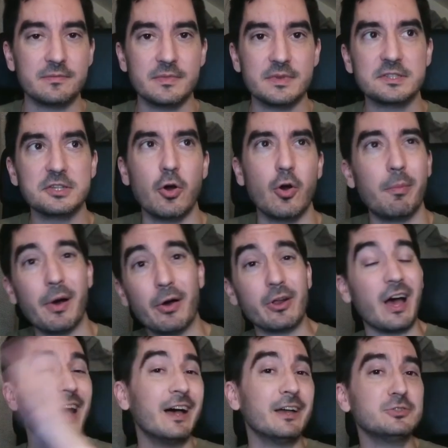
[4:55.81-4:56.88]
So about
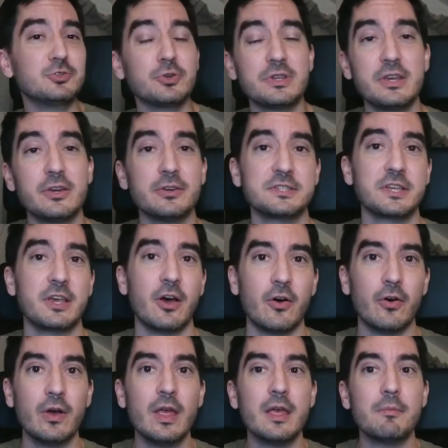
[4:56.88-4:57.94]
100 years
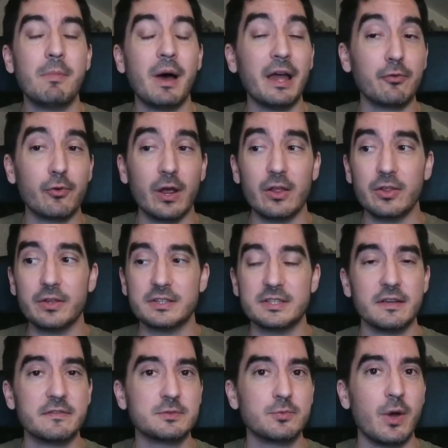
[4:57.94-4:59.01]
ago, my
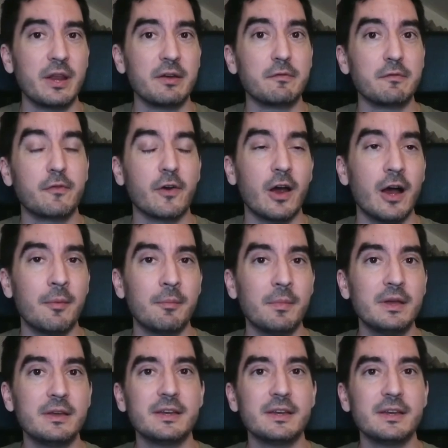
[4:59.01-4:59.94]
relatives went from